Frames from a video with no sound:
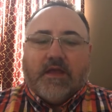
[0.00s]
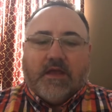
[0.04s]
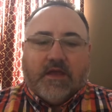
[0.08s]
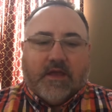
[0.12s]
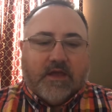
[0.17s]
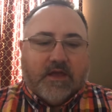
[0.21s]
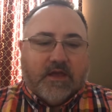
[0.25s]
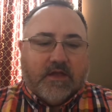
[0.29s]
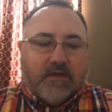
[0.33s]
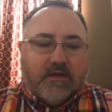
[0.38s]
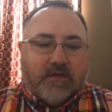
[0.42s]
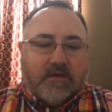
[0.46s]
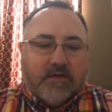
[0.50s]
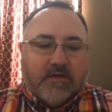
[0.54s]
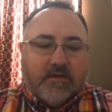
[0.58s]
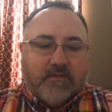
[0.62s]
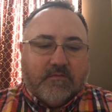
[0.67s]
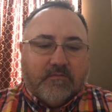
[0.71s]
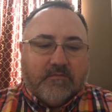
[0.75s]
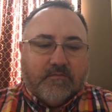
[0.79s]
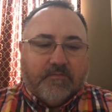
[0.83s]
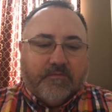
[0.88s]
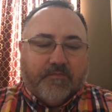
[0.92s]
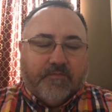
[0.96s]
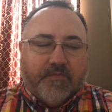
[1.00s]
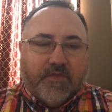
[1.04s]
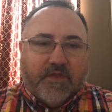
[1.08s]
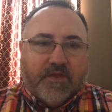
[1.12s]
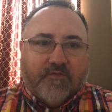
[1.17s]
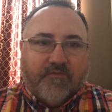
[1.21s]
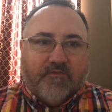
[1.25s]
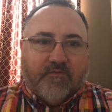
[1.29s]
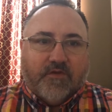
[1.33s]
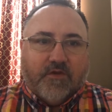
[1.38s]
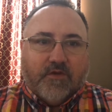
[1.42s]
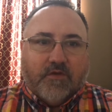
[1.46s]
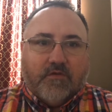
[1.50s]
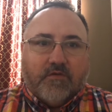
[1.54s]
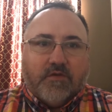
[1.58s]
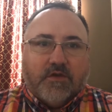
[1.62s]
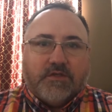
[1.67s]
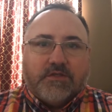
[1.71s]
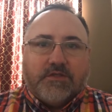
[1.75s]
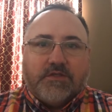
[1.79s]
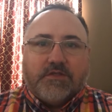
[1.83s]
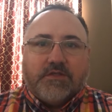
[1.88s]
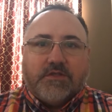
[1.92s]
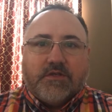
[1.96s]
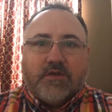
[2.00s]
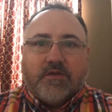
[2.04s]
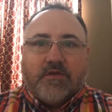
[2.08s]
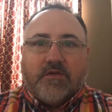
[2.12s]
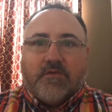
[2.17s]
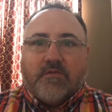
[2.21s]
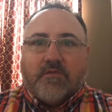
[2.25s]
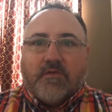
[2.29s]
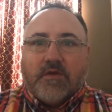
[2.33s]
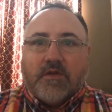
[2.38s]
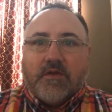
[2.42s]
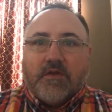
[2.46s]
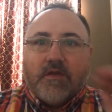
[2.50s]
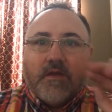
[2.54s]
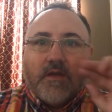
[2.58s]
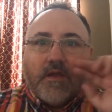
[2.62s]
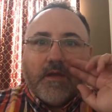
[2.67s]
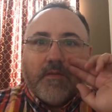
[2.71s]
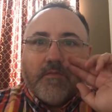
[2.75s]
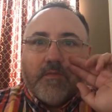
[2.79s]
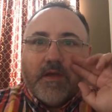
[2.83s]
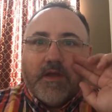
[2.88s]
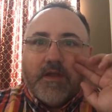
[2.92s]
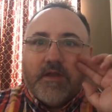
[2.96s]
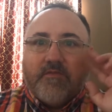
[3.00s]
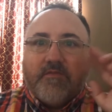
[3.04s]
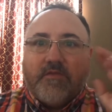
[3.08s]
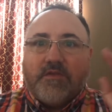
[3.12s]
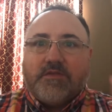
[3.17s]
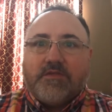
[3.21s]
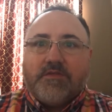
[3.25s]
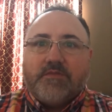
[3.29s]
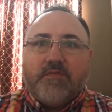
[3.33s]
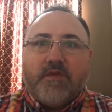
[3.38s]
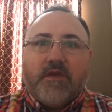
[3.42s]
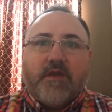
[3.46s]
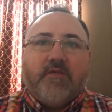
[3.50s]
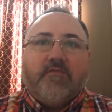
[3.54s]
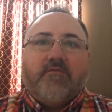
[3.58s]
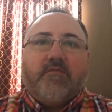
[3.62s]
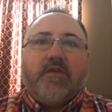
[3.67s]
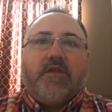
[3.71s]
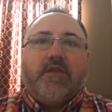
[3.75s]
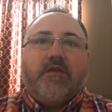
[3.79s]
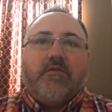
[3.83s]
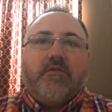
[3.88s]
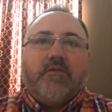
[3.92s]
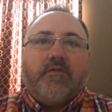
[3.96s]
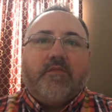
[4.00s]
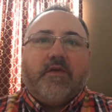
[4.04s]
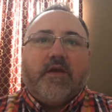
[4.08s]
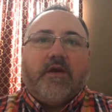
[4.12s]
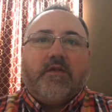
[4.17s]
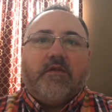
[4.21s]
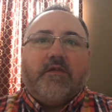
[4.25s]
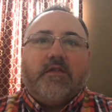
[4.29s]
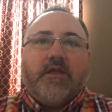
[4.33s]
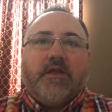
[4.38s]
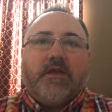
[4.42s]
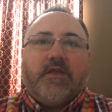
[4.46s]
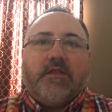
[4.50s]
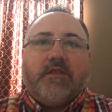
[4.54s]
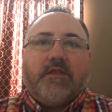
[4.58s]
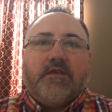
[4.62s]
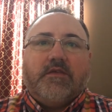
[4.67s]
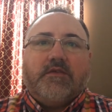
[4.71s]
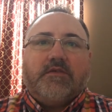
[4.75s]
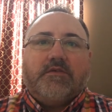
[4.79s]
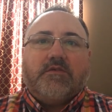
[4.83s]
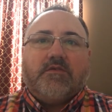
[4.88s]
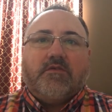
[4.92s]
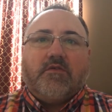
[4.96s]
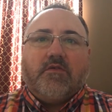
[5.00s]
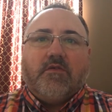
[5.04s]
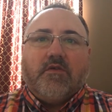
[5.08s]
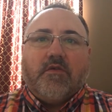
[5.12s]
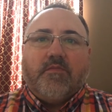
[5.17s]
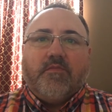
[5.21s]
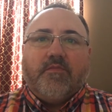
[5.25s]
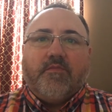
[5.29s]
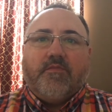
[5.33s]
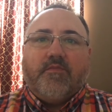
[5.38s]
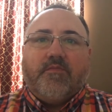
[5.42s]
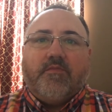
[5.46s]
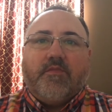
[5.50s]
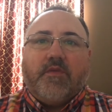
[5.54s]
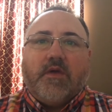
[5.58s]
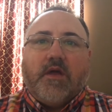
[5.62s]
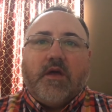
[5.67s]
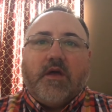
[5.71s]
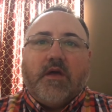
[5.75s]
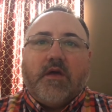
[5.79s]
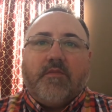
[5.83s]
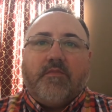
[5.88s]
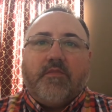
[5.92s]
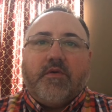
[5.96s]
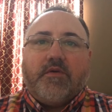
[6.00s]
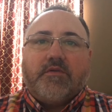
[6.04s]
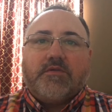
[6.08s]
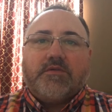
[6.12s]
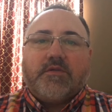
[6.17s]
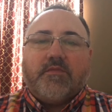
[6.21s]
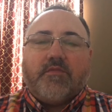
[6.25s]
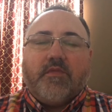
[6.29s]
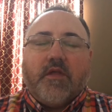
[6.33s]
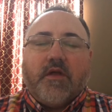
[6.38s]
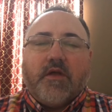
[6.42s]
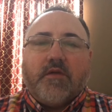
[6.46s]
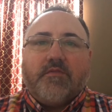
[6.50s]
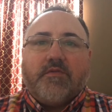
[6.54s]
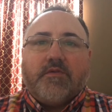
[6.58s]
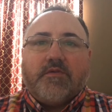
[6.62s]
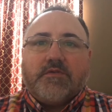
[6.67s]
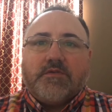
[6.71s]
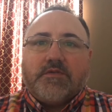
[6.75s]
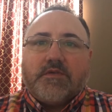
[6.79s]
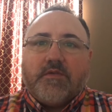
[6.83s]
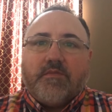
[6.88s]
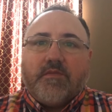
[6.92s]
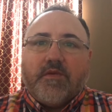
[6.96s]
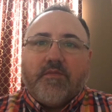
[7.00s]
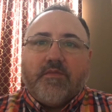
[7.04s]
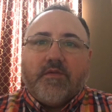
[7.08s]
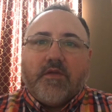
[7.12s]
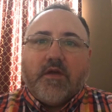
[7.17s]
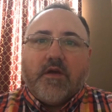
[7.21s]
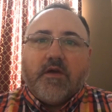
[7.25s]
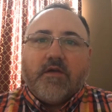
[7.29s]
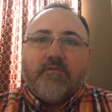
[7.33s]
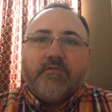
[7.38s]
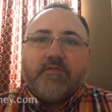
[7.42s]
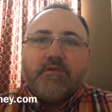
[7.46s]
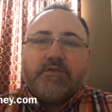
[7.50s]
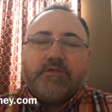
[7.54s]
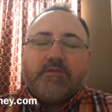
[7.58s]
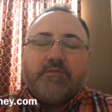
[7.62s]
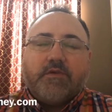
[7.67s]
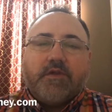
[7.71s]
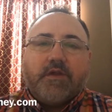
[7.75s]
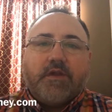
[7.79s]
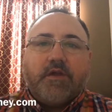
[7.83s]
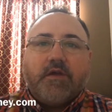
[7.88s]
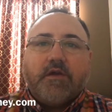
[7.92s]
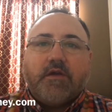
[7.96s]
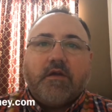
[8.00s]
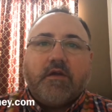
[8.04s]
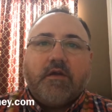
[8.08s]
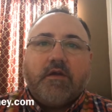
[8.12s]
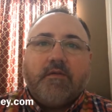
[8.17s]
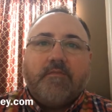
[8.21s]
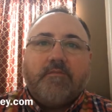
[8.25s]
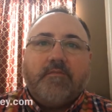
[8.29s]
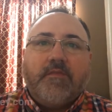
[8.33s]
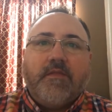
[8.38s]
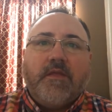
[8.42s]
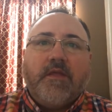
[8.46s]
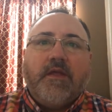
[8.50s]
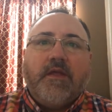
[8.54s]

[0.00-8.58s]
And if your question's a good one, I might even just make a video about it like this, or post a blog post on my blog, FishinMoney.com,